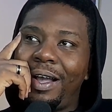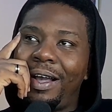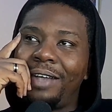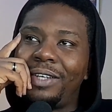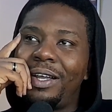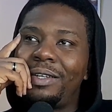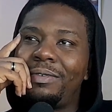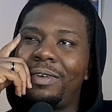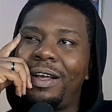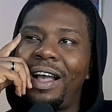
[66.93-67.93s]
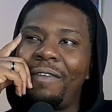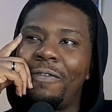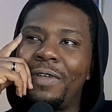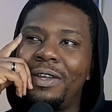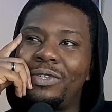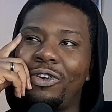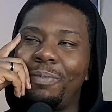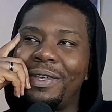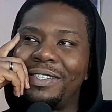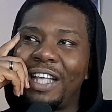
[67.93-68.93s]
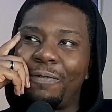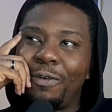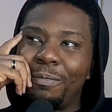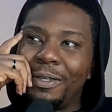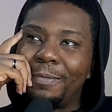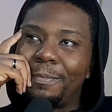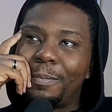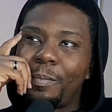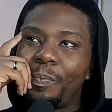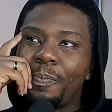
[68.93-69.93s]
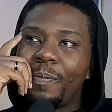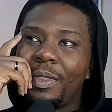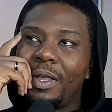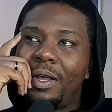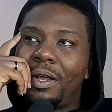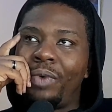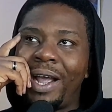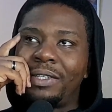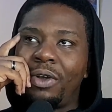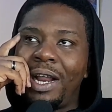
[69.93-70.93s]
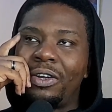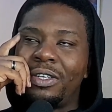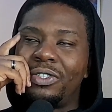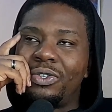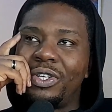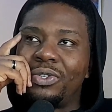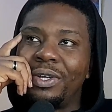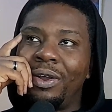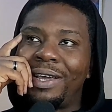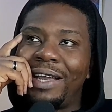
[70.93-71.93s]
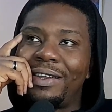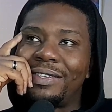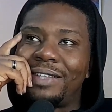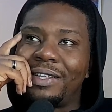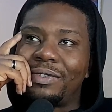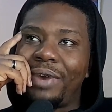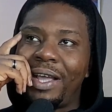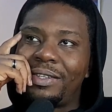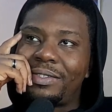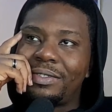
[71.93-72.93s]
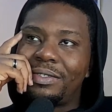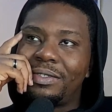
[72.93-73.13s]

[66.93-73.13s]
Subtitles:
I actually have a feeling this one will be easier for me. Right? All I don't need to do is to locate the states, right?